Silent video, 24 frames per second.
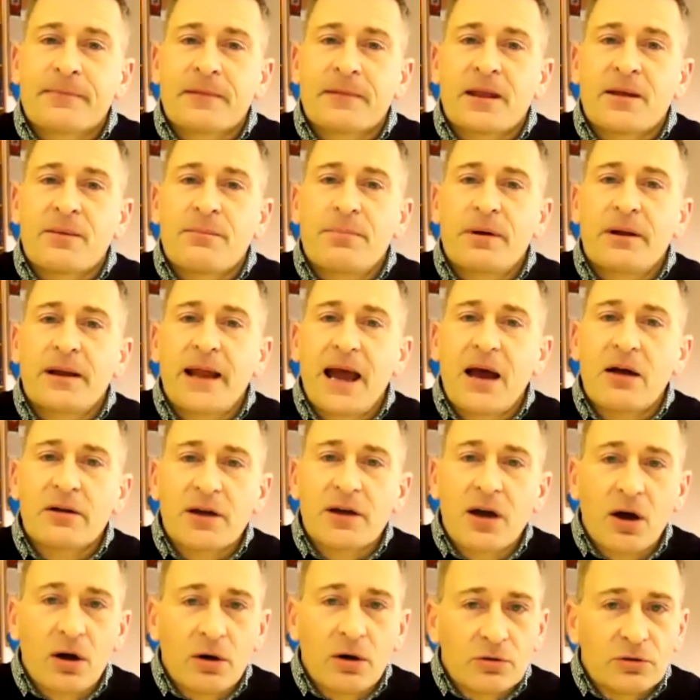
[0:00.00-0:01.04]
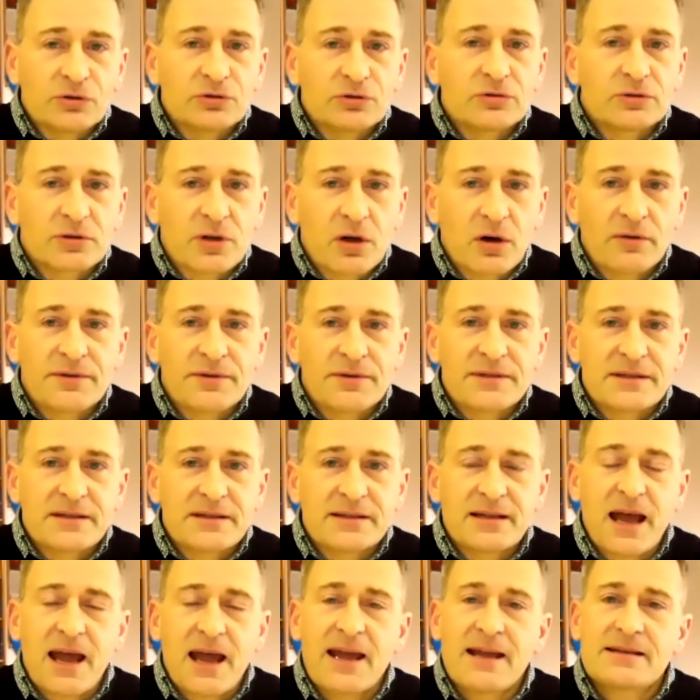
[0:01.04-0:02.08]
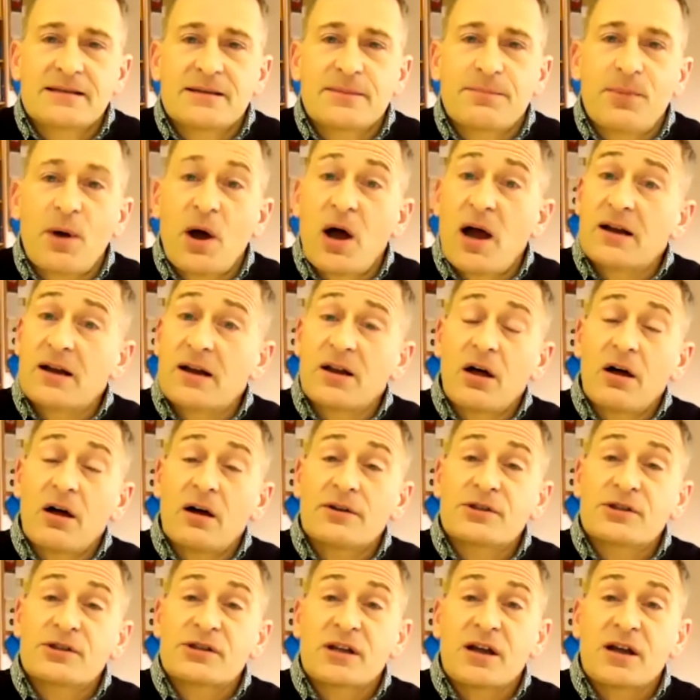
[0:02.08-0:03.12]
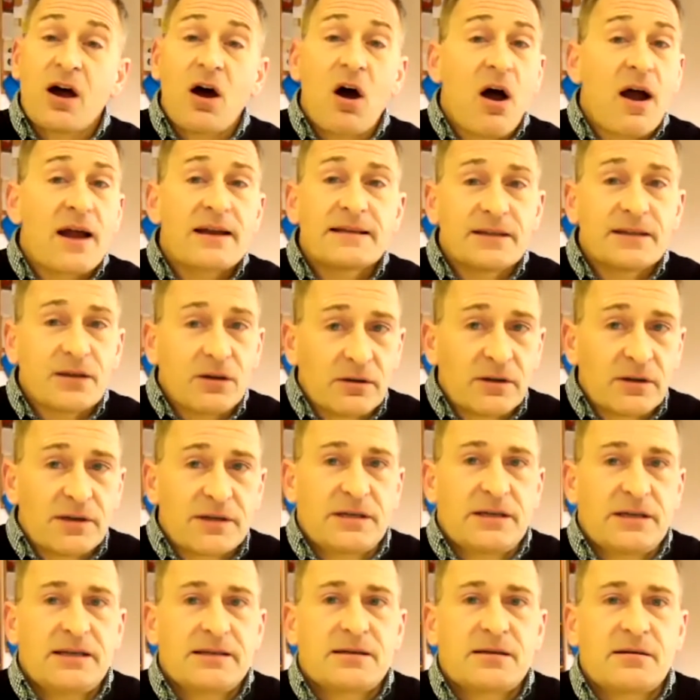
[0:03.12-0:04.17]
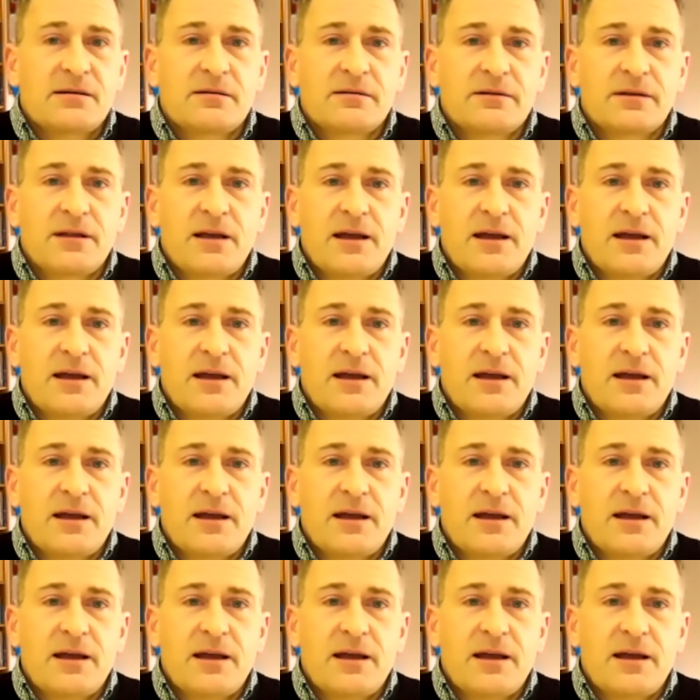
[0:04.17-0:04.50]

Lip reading: But our cultural gods today are by and large ideologies, aren't they?